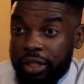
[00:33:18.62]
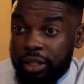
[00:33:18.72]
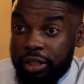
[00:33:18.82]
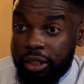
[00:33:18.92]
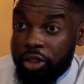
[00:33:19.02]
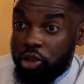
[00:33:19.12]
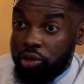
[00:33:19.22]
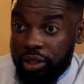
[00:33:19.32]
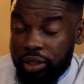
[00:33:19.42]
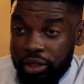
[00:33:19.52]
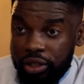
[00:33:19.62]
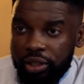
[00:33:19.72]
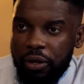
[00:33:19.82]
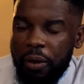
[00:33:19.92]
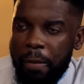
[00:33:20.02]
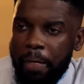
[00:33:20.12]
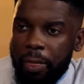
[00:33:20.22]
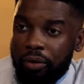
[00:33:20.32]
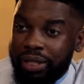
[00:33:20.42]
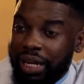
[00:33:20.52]
Sir, the truth is,
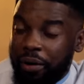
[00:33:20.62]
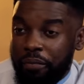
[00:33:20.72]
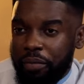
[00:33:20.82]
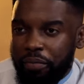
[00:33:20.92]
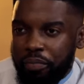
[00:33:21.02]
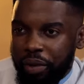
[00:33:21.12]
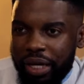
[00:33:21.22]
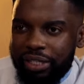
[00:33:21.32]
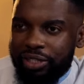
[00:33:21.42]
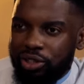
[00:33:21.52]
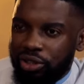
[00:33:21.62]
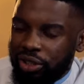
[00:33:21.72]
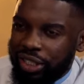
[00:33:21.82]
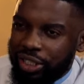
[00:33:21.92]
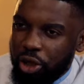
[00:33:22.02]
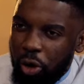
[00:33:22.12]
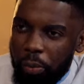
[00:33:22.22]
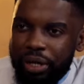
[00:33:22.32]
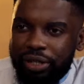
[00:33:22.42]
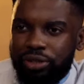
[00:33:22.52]
what I am being paid is nothing
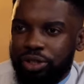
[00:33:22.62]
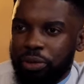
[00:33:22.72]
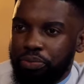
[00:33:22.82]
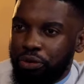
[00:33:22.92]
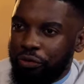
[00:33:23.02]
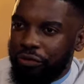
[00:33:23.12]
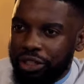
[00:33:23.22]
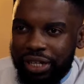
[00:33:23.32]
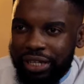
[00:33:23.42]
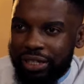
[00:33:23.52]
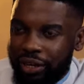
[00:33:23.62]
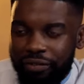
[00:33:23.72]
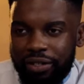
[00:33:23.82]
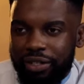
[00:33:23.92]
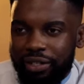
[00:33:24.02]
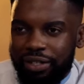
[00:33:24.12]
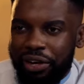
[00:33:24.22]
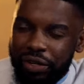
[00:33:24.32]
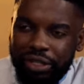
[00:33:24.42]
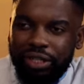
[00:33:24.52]
compared to the professional
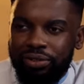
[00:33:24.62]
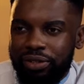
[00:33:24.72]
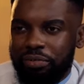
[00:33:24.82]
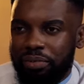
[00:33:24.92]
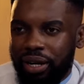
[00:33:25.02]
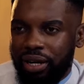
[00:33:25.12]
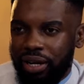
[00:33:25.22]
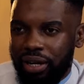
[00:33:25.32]
services I render to the